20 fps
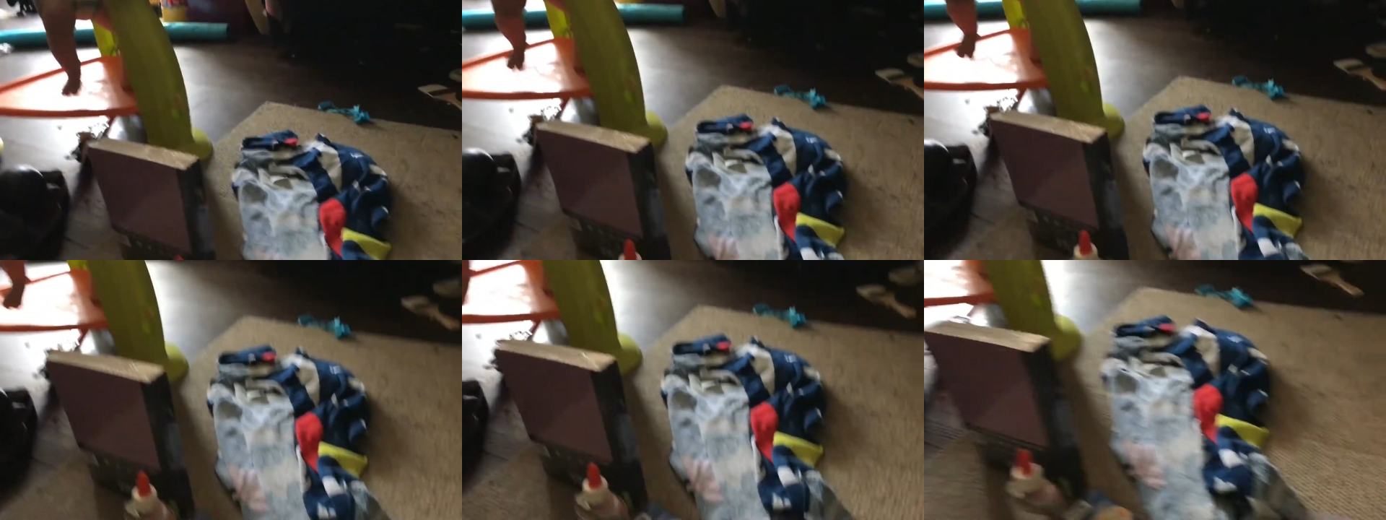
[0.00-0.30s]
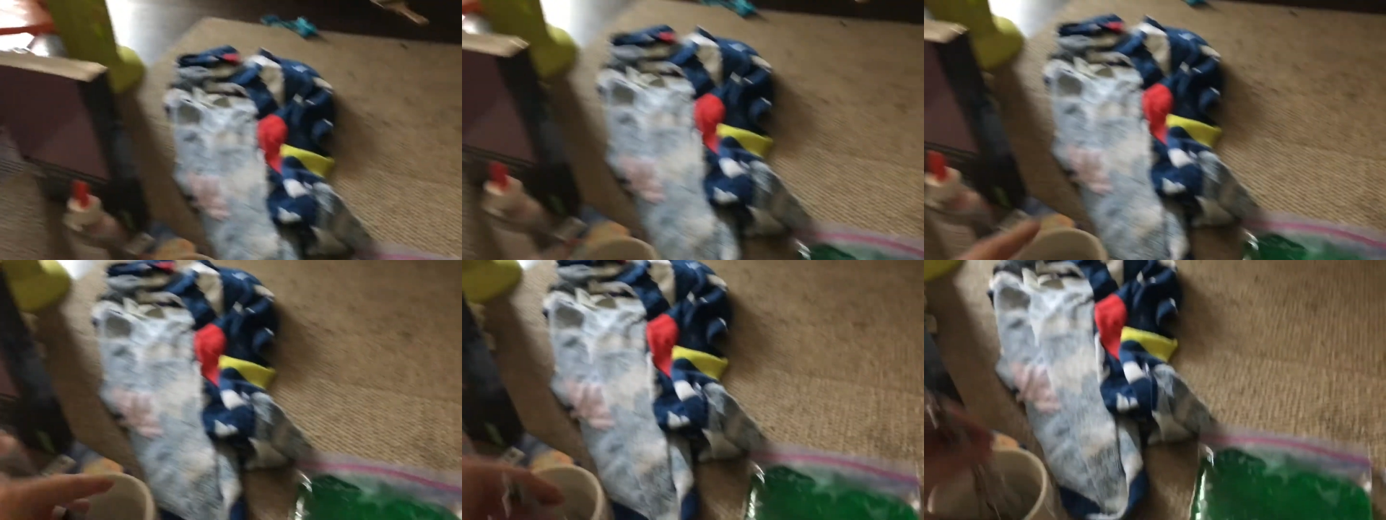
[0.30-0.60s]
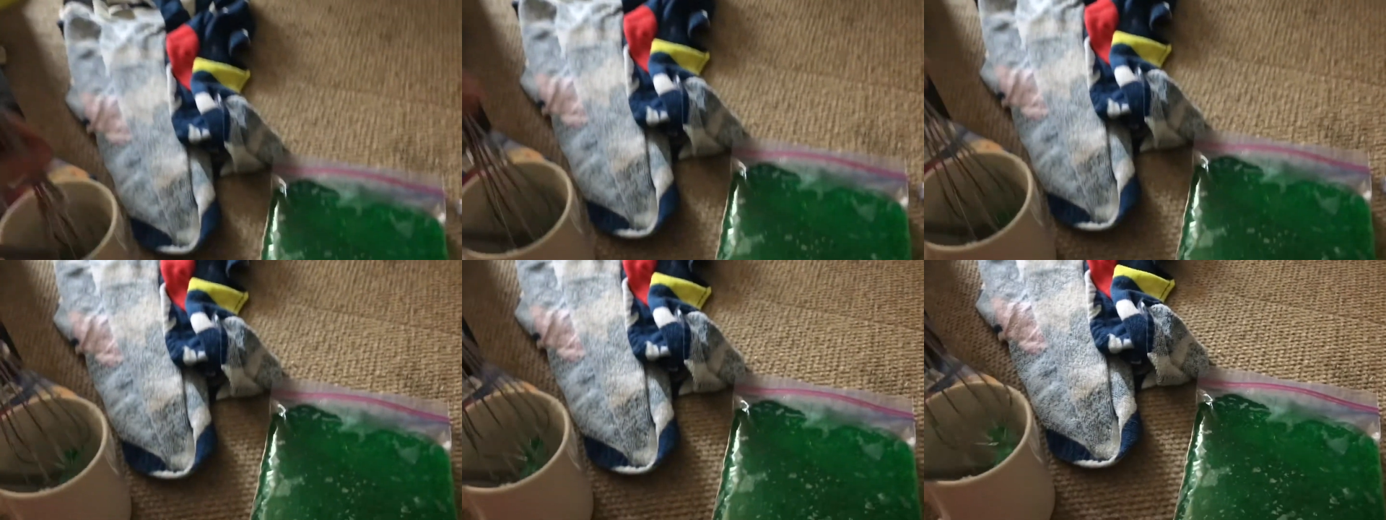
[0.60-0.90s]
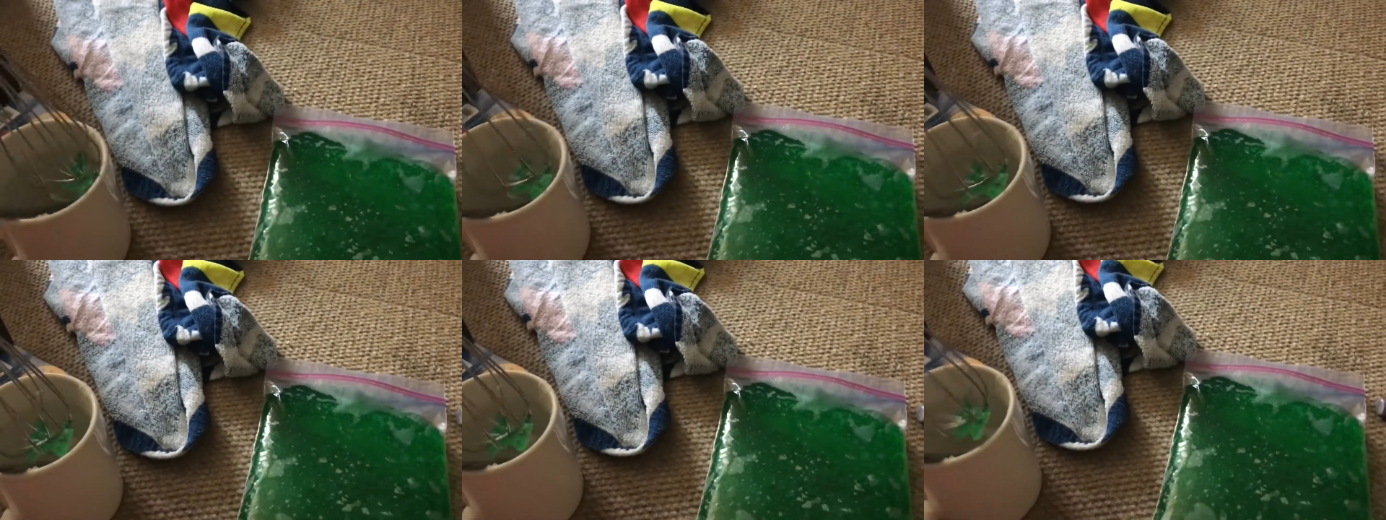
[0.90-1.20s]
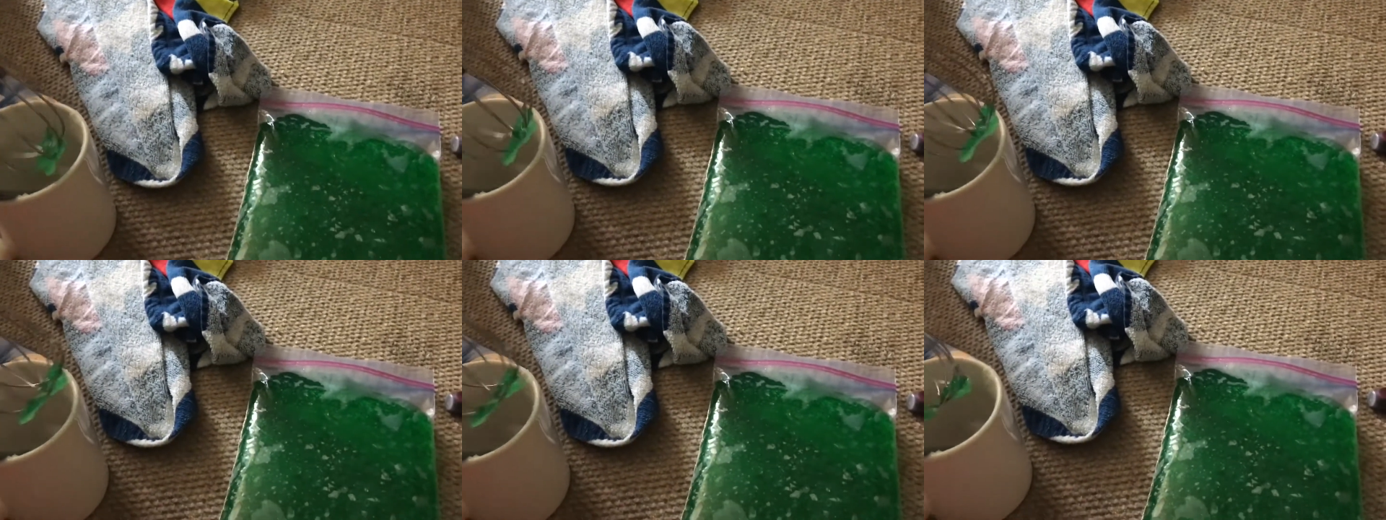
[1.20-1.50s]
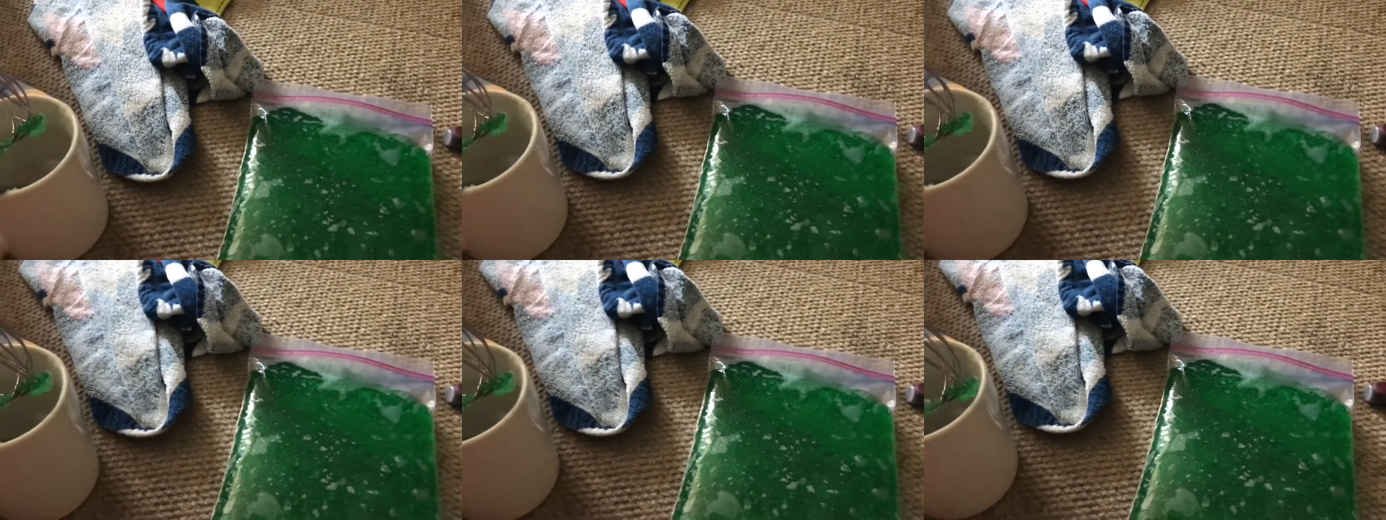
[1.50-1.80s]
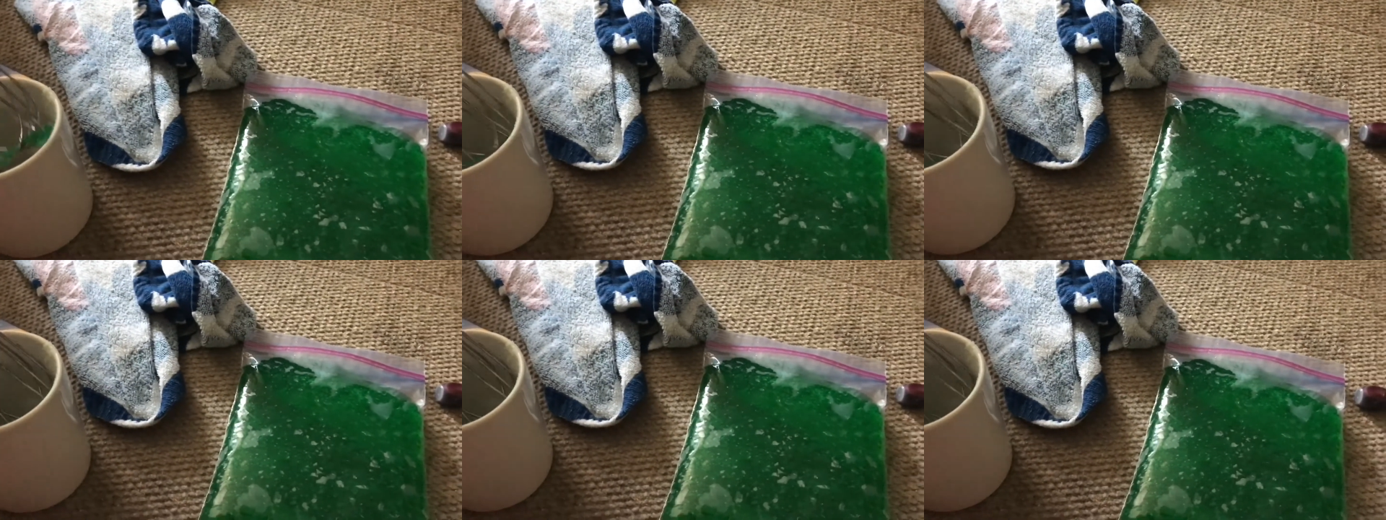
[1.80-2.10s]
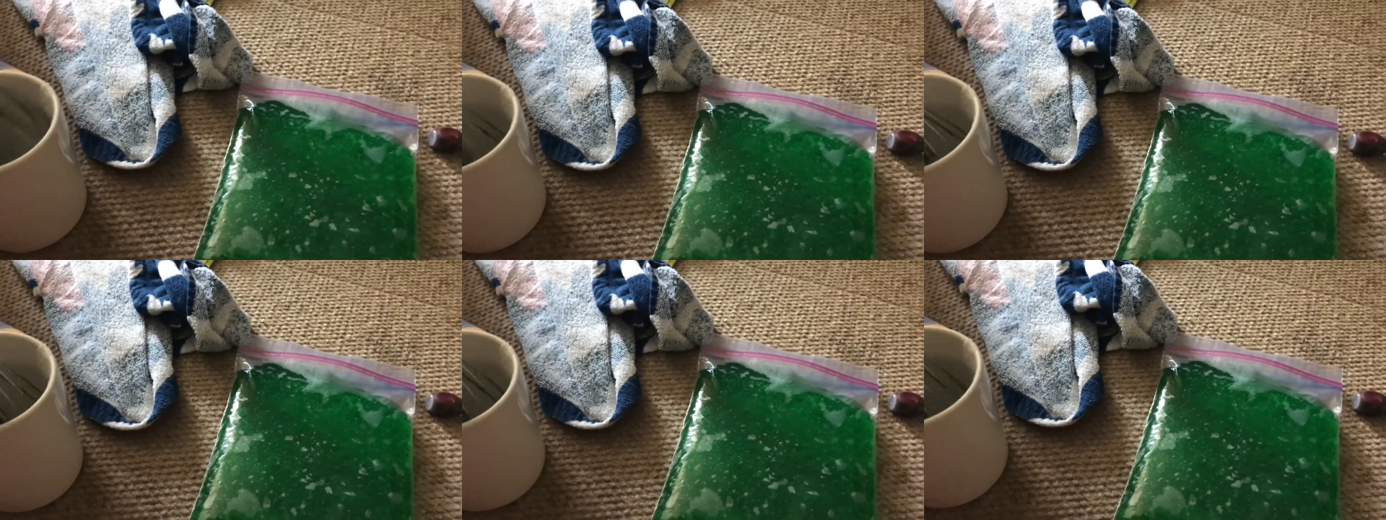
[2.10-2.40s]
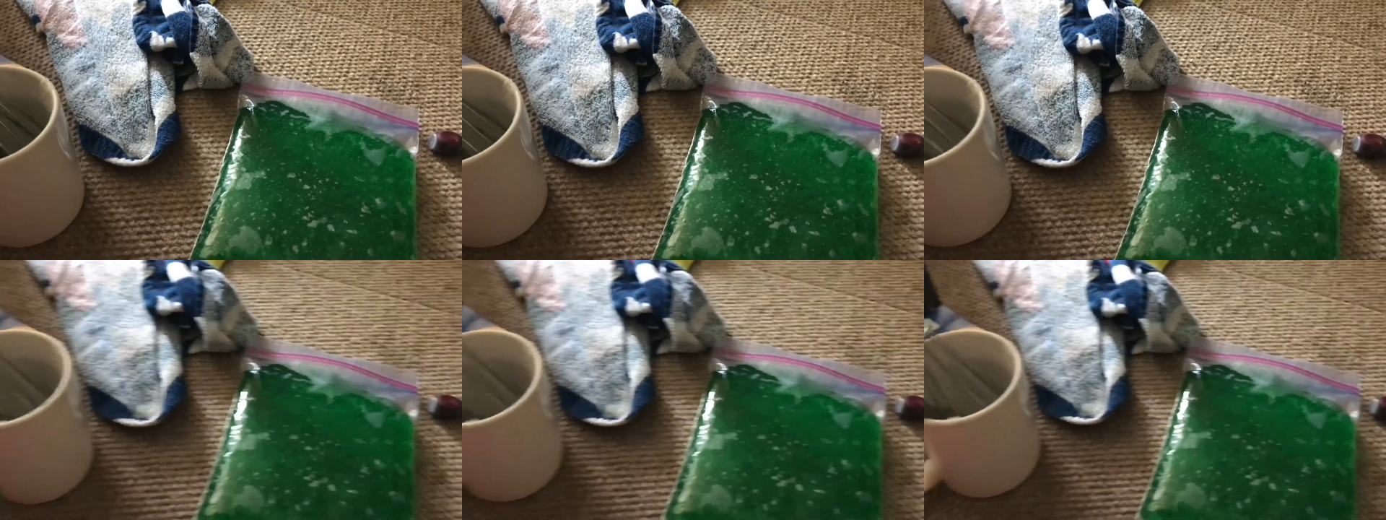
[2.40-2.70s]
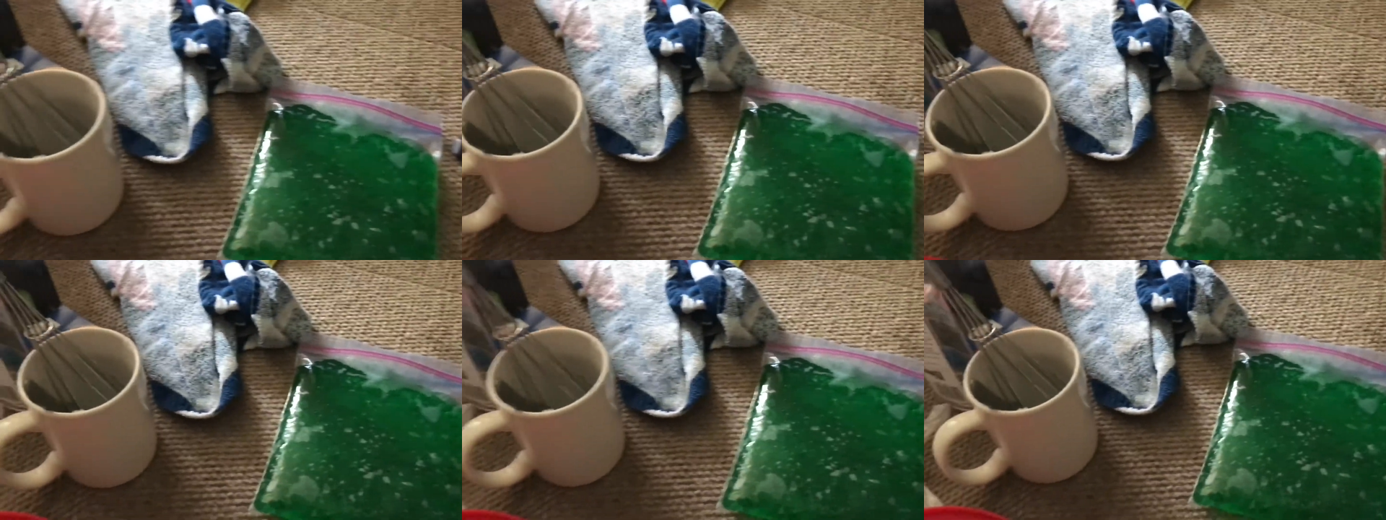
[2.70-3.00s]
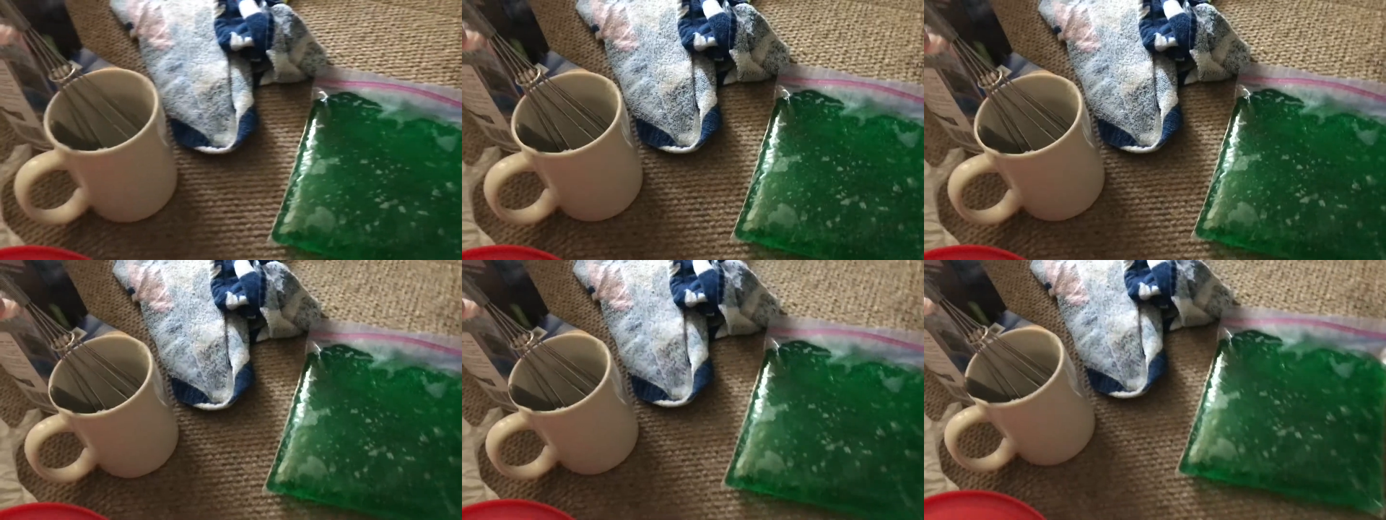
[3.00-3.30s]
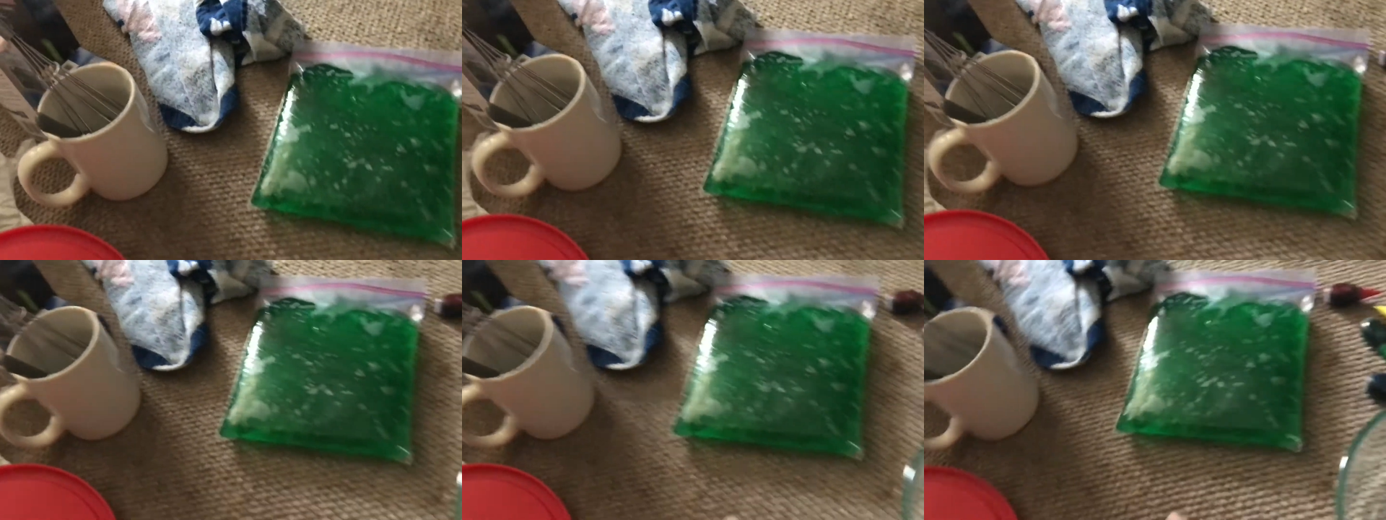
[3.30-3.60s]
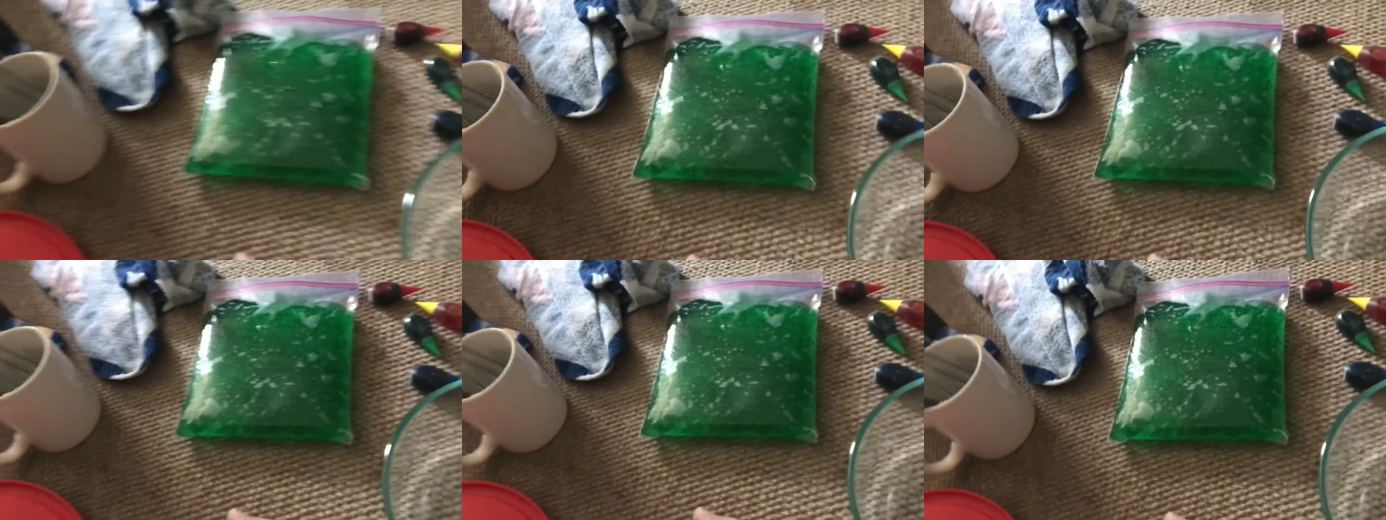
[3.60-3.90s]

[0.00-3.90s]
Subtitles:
(no speaker visible)